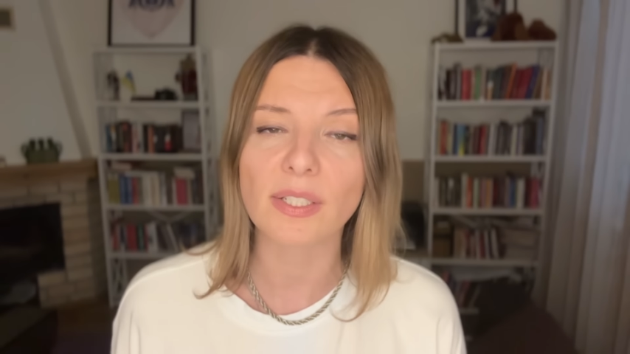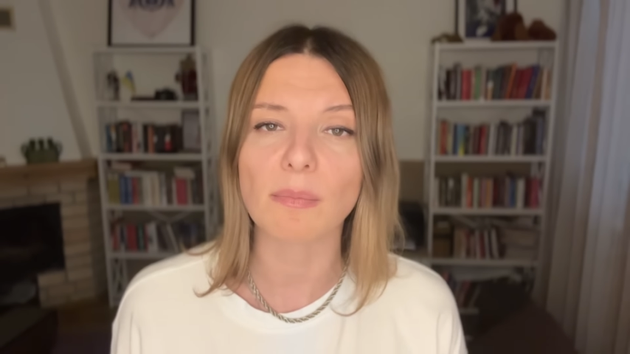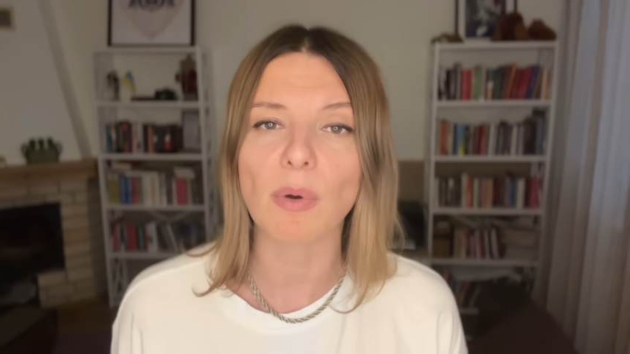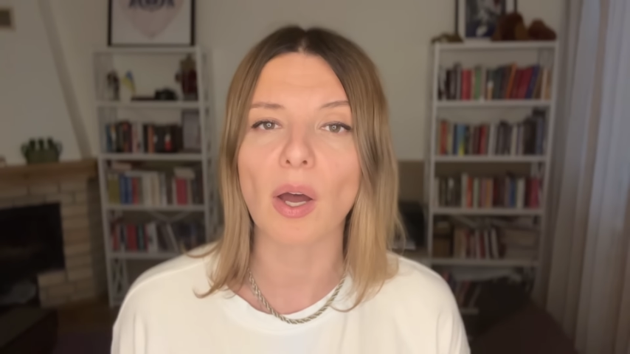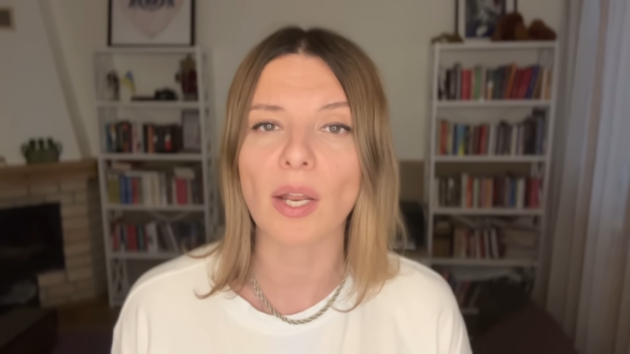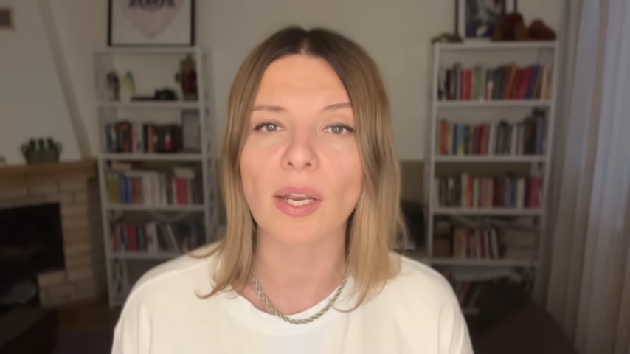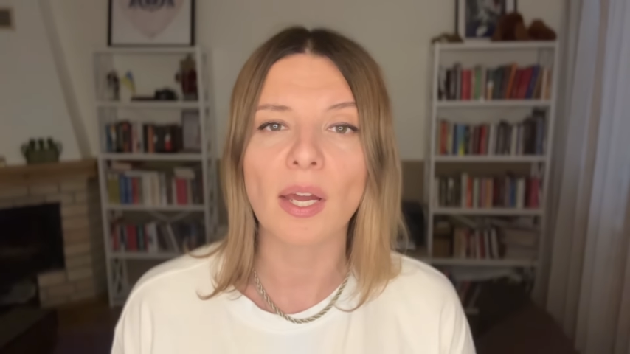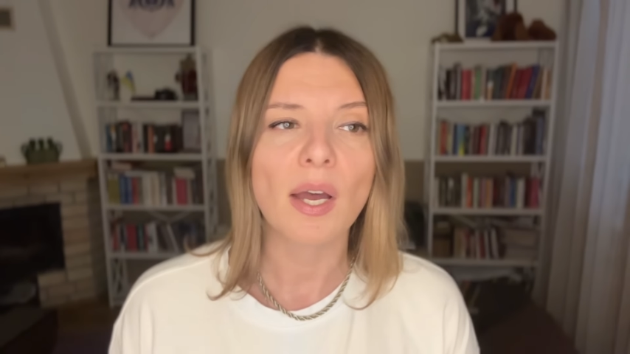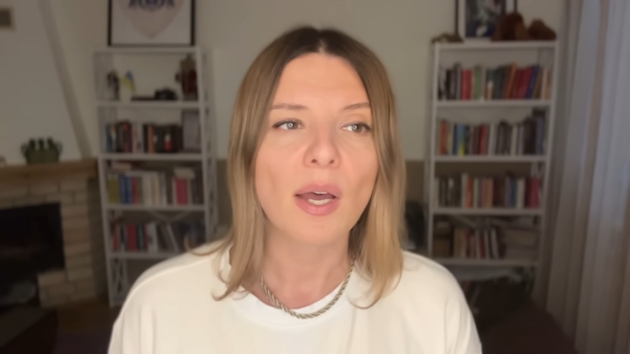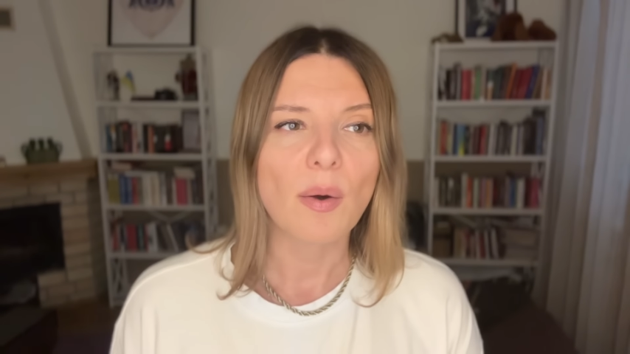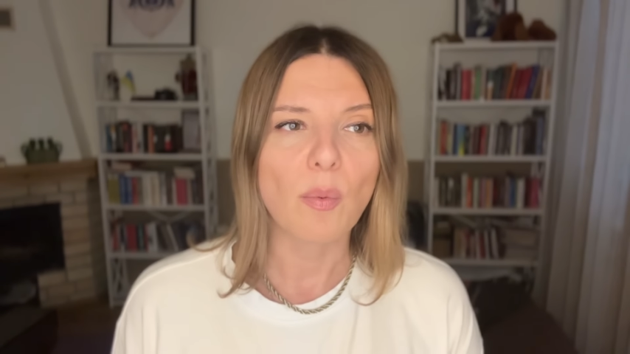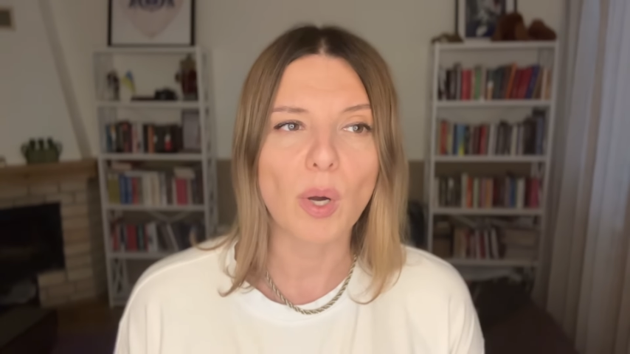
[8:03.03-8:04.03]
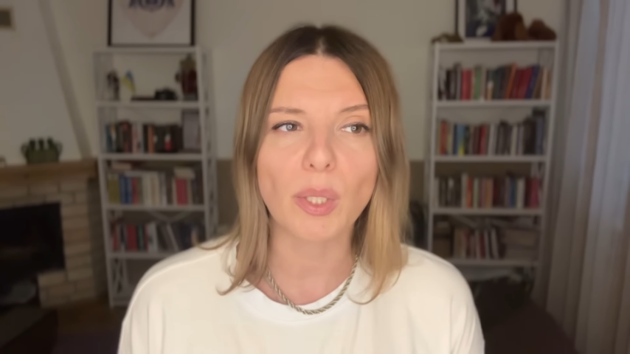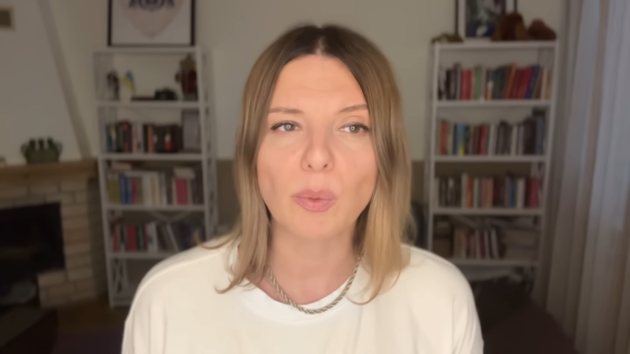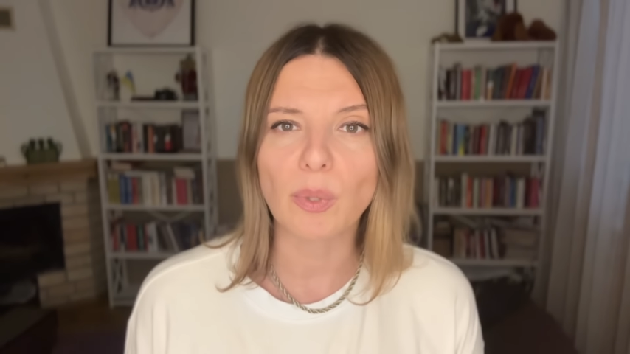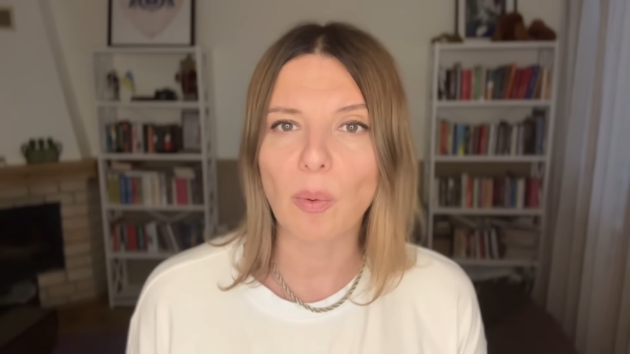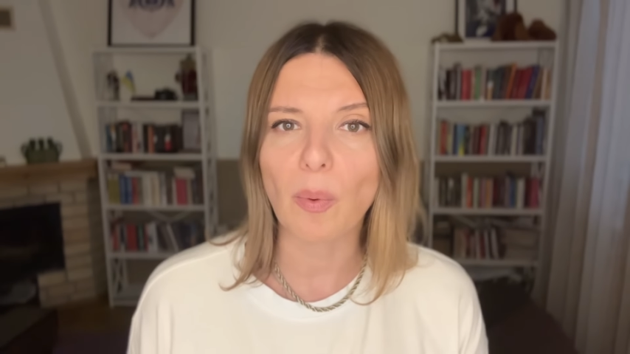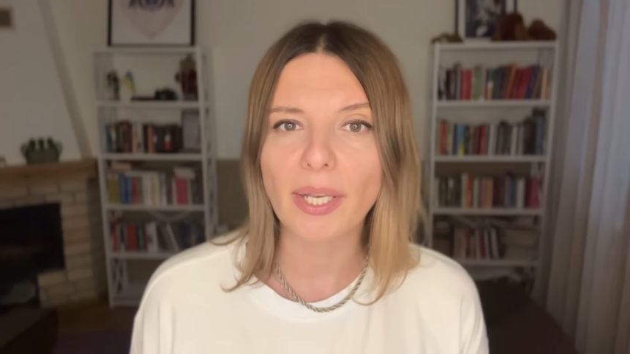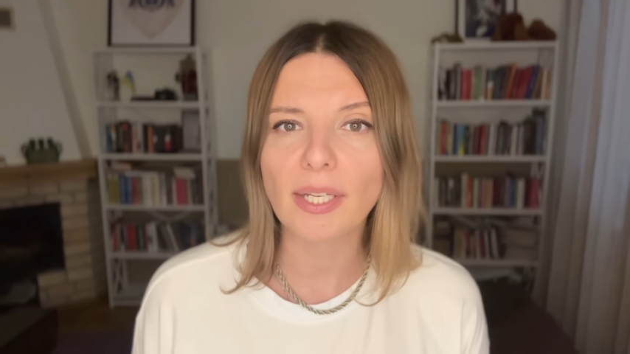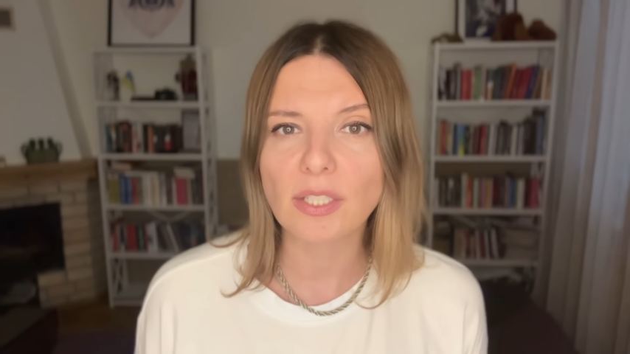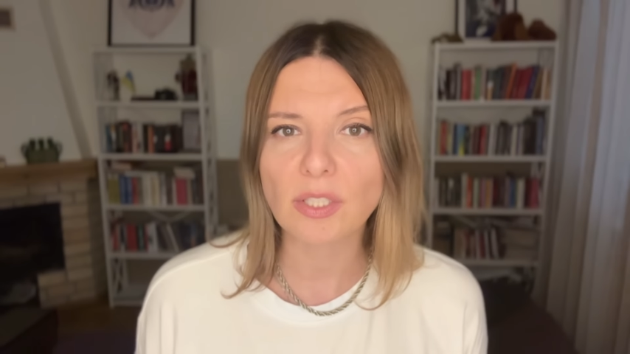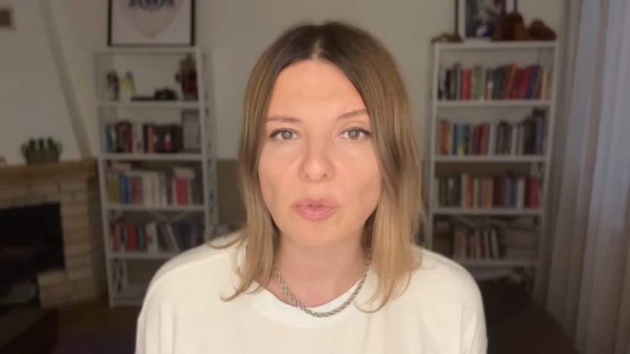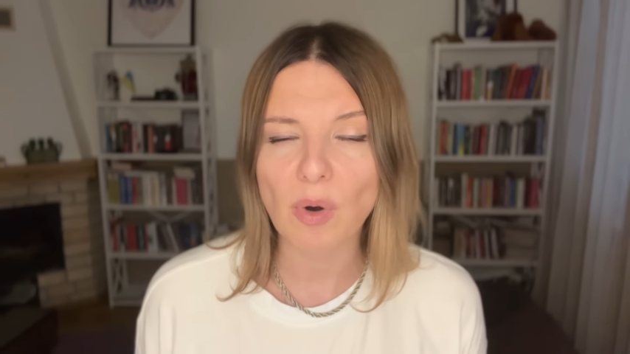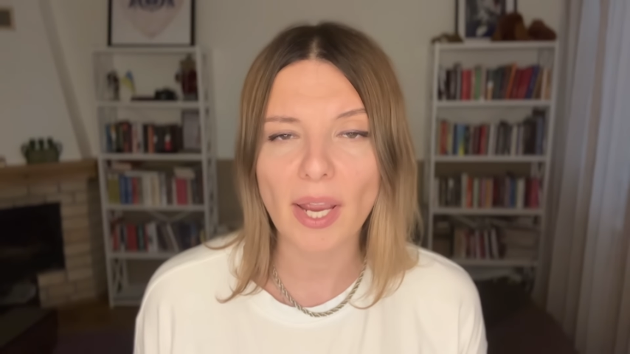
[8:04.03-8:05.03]
Come on, what we
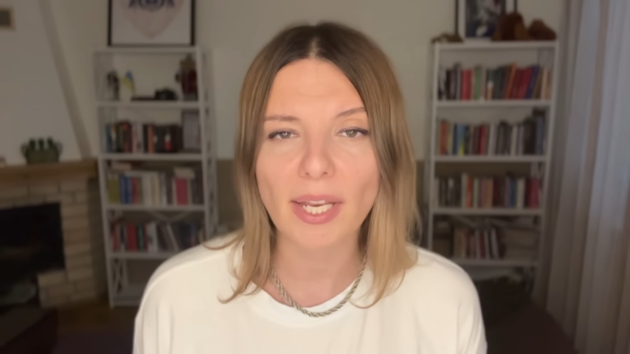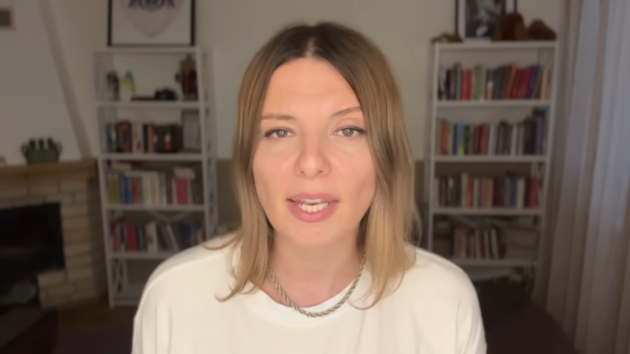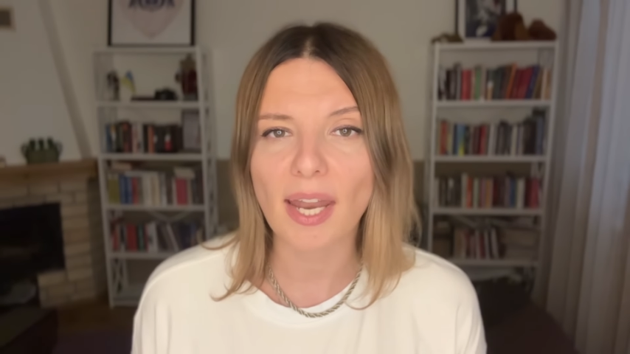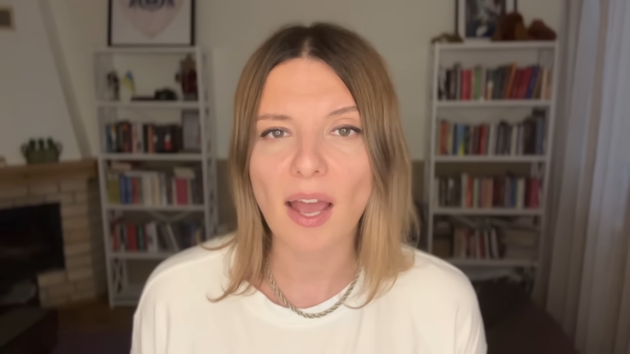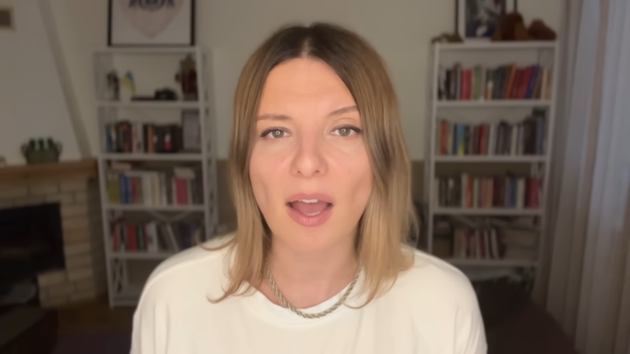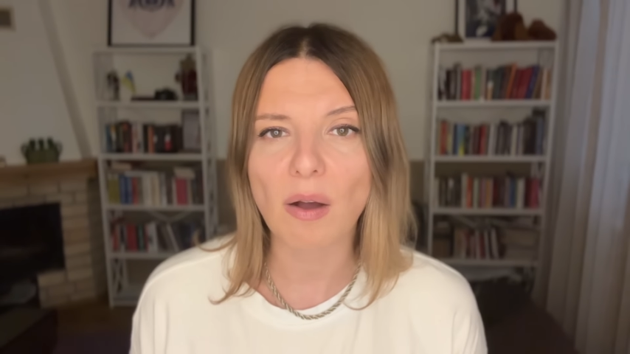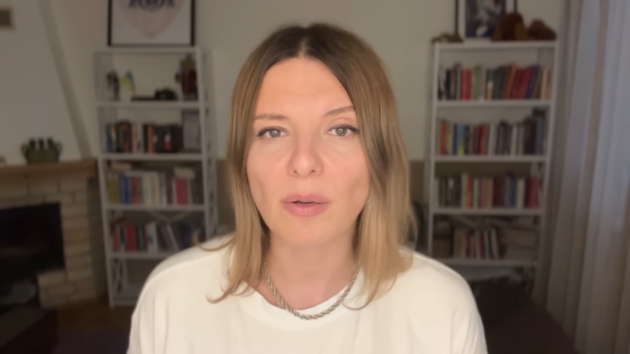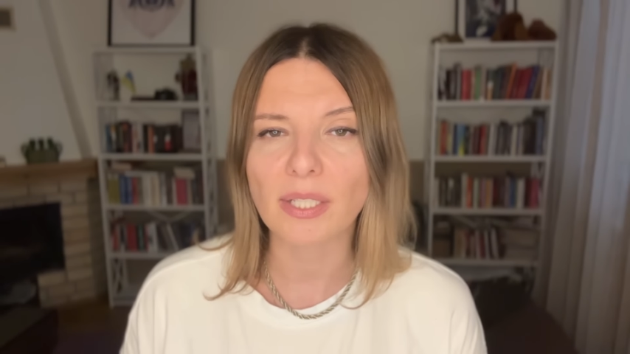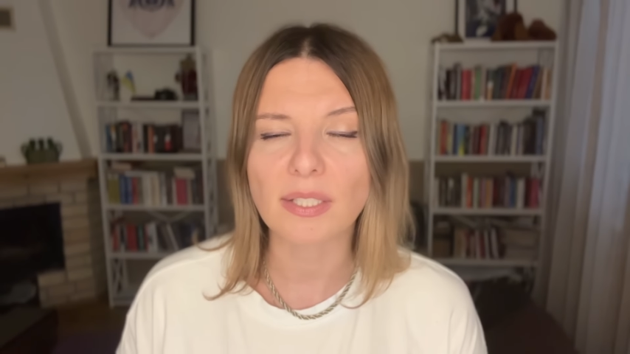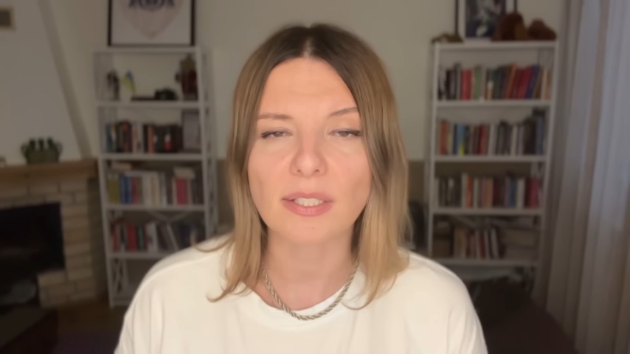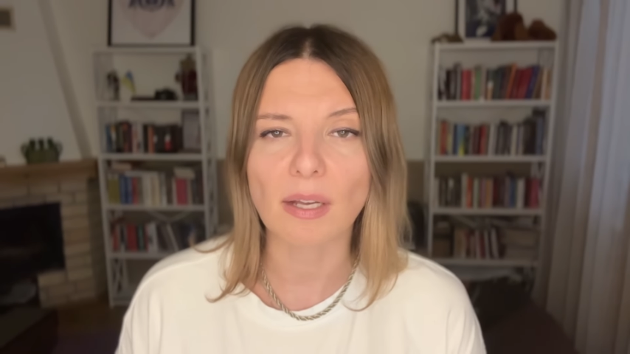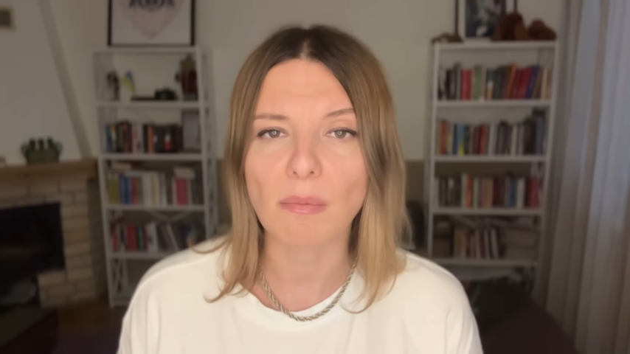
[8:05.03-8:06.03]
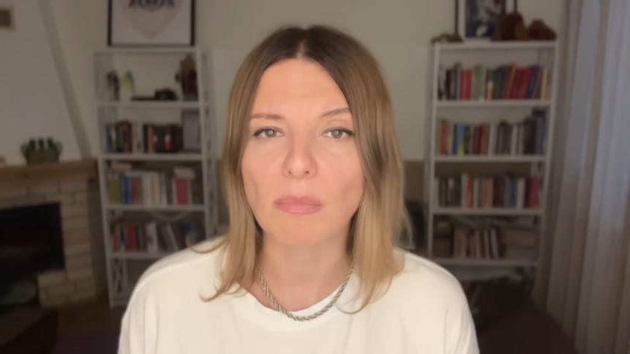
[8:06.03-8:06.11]
witness right now is some